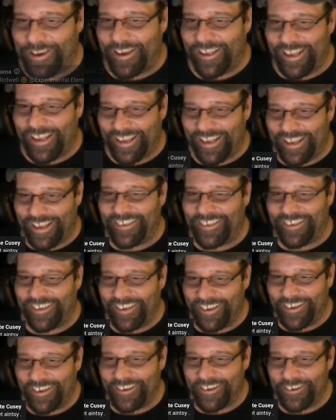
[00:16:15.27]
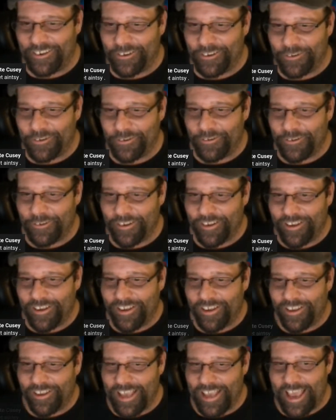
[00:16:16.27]
Ain't see.
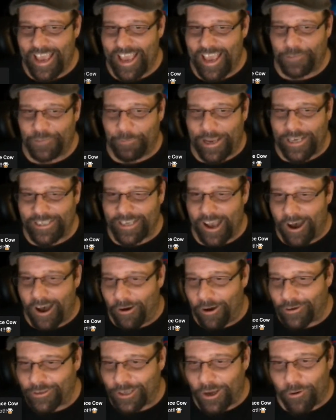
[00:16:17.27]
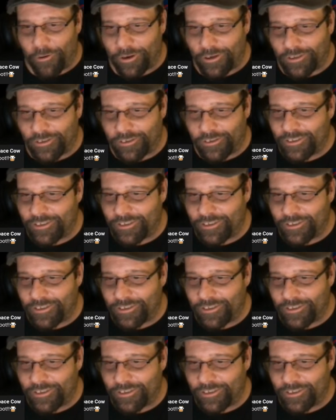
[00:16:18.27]
Yay, Space Cow. How's it going?